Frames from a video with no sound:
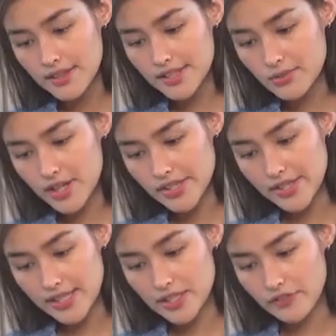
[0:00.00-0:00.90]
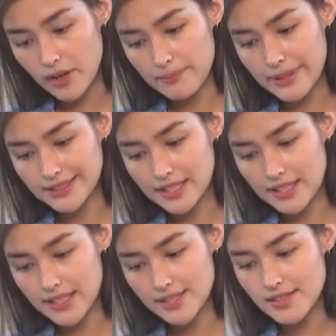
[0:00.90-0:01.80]
this question is from
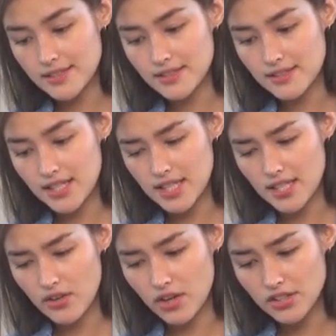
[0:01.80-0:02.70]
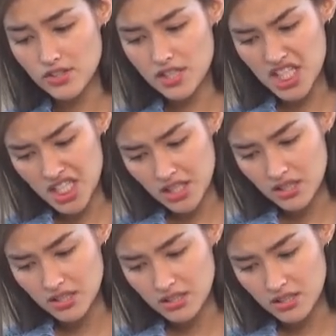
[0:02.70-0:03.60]
Bettina Siochi.
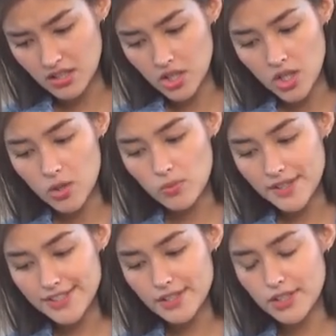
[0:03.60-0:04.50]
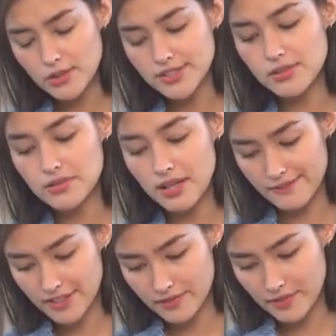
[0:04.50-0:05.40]
What's your go-to
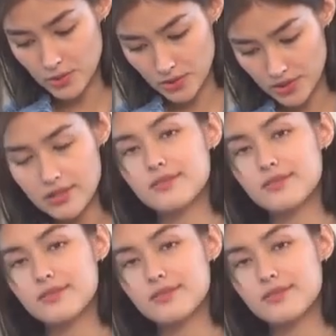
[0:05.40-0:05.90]
comfort food?